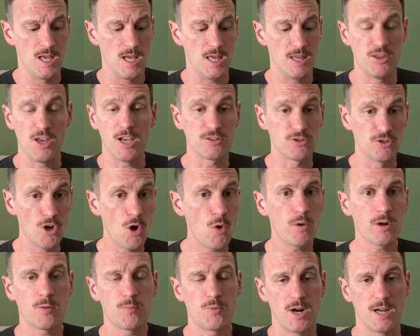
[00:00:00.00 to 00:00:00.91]
There's no
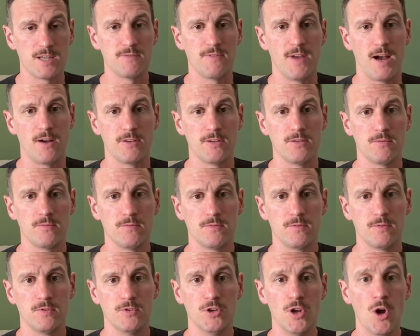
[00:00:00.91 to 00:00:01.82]
enterprise value.
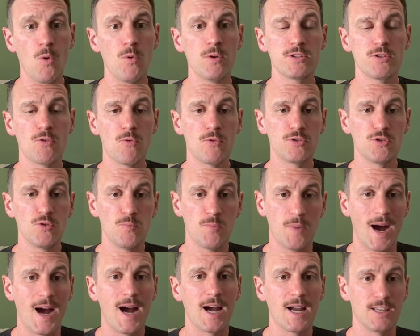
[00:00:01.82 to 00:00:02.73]
No one's going to
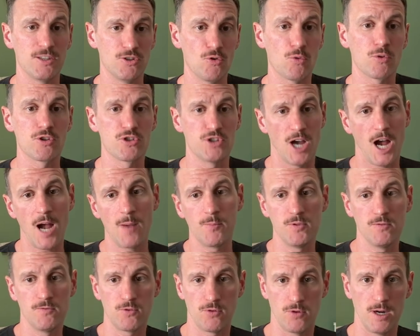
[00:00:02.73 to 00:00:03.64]
buy your job
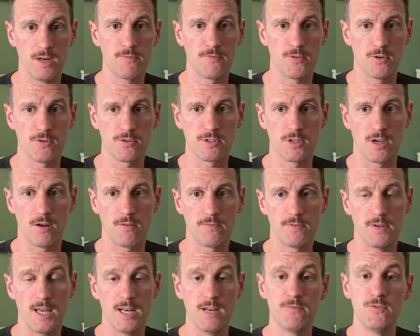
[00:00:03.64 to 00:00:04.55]
you've created for yourself.
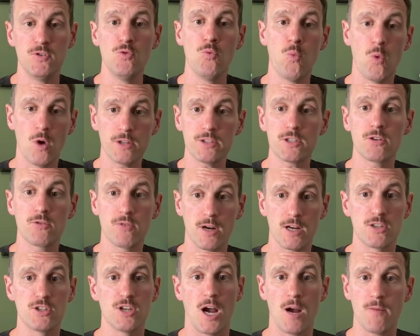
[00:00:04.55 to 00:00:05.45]
And if you want to
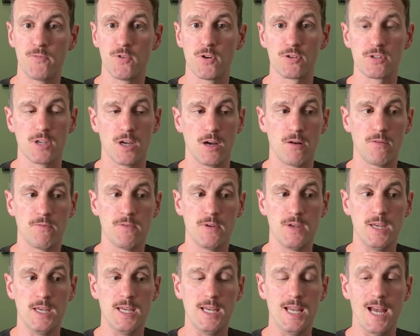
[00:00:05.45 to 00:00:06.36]
create a job for yourself,
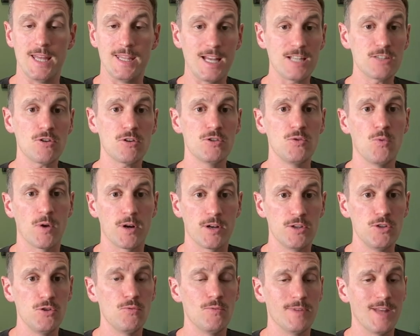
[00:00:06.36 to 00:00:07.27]
and that's all you want to
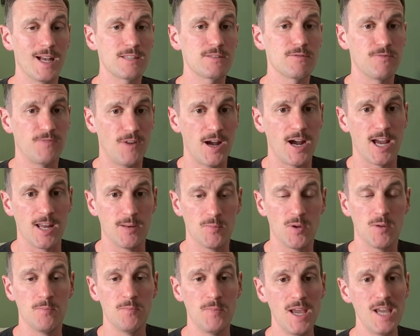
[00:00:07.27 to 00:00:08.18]
do, that's fine.
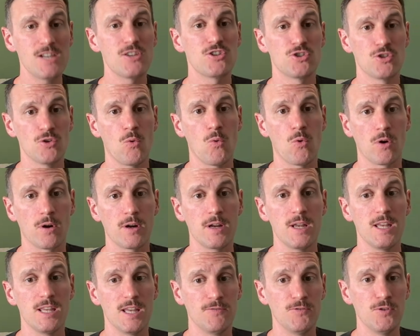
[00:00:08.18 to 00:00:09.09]
But make sure
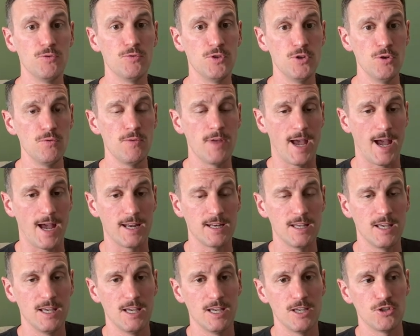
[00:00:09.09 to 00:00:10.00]
if you do that,
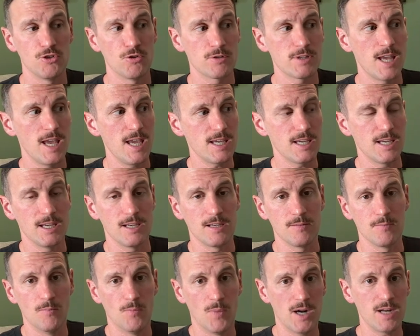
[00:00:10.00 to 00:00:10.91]
you're taking
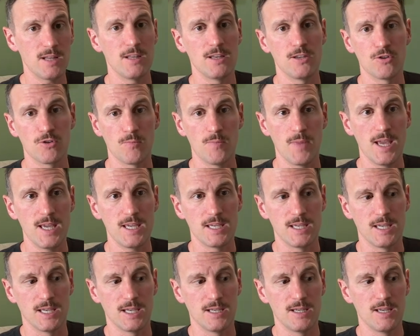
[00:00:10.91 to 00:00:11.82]
money that you're
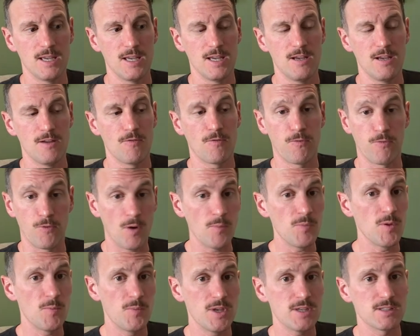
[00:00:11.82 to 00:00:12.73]
making from
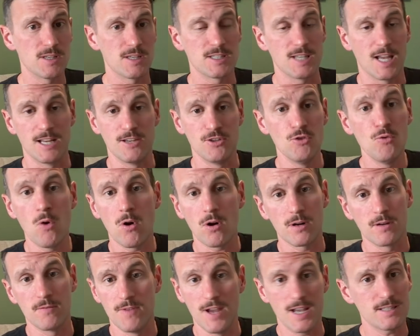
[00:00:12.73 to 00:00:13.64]
the business and you are
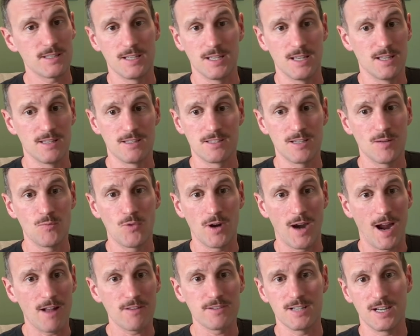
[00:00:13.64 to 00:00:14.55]
investing in somewhere
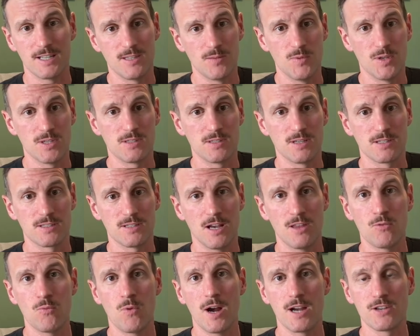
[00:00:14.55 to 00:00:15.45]
outside the business.
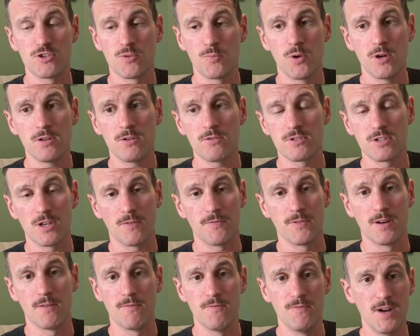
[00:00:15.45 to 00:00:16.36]
Otherwise, you're putting yourself in
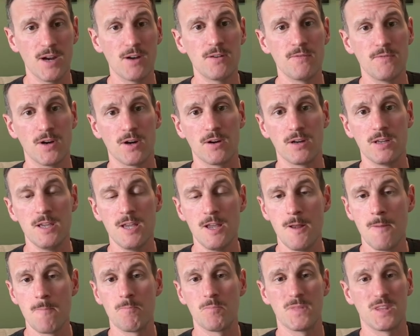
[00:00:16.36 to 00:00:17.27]
a very, very
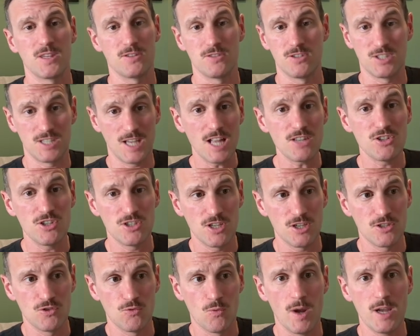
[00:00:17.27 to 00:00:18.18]
sketchy
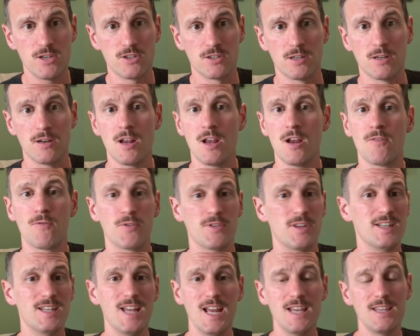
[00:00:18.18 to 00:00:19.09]
situation for the
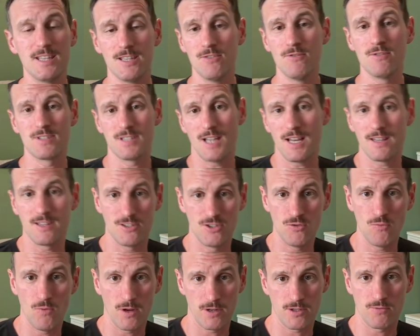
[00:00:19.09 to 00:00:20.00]
day that you decide that you
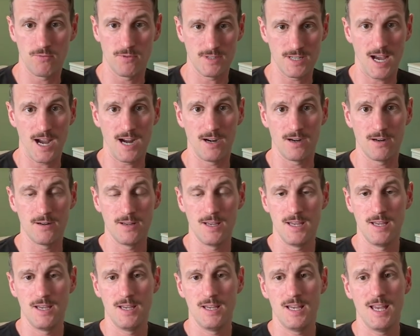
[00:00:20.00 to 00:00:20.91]
want to retire.
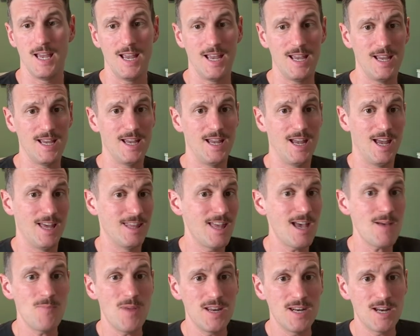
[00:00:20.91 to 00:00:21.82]
And
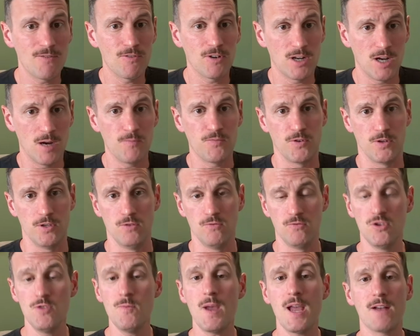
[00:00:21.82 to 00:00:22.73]
that may never come for you.
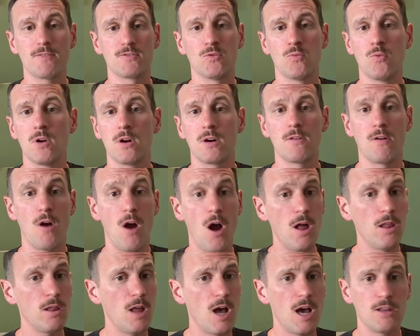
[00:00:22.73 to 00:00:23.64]
You may have to work a
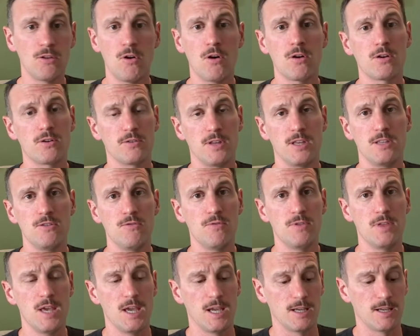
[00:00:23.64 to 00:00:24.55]
lot longer than you
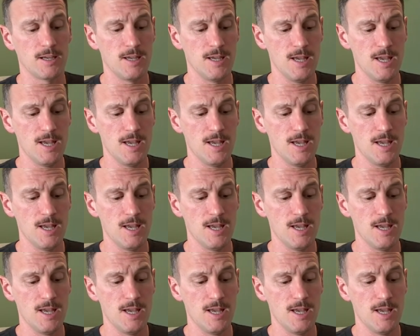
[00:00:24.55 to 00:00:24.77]
think.